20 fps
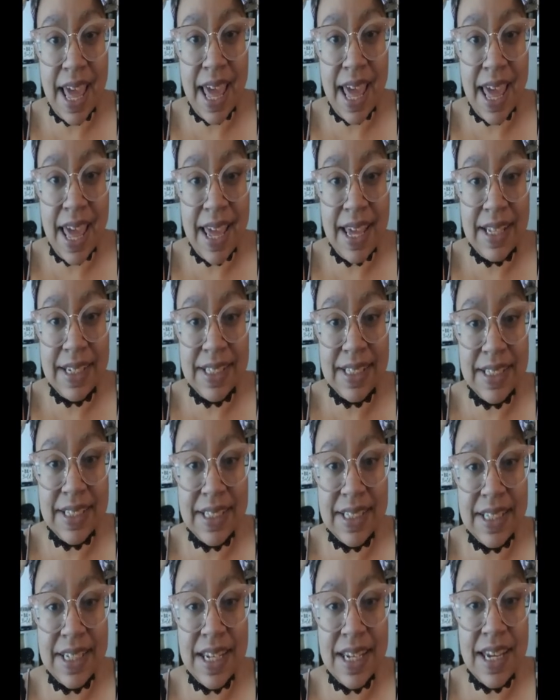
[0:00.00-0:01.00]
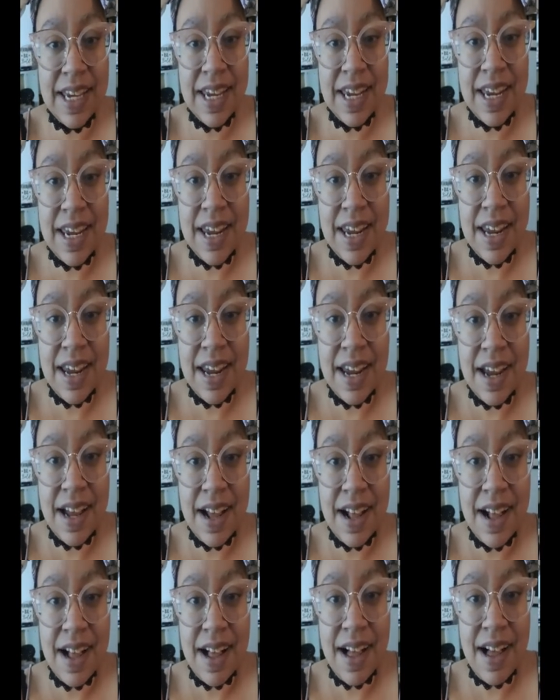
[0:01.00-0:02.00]
that
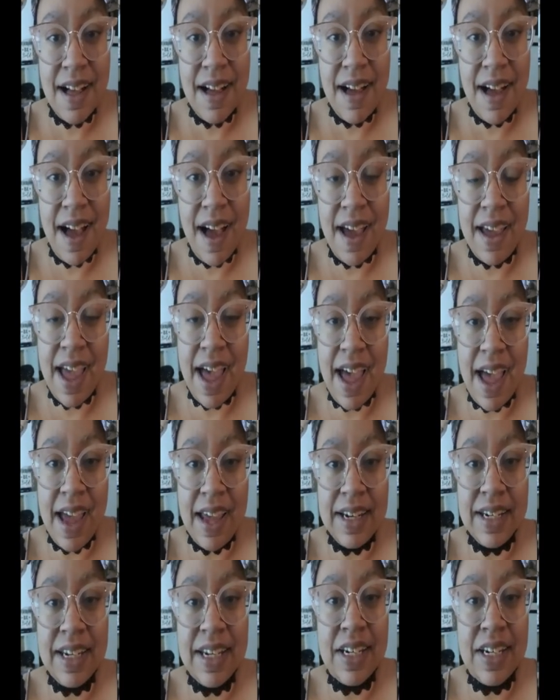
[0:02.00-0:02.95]
I had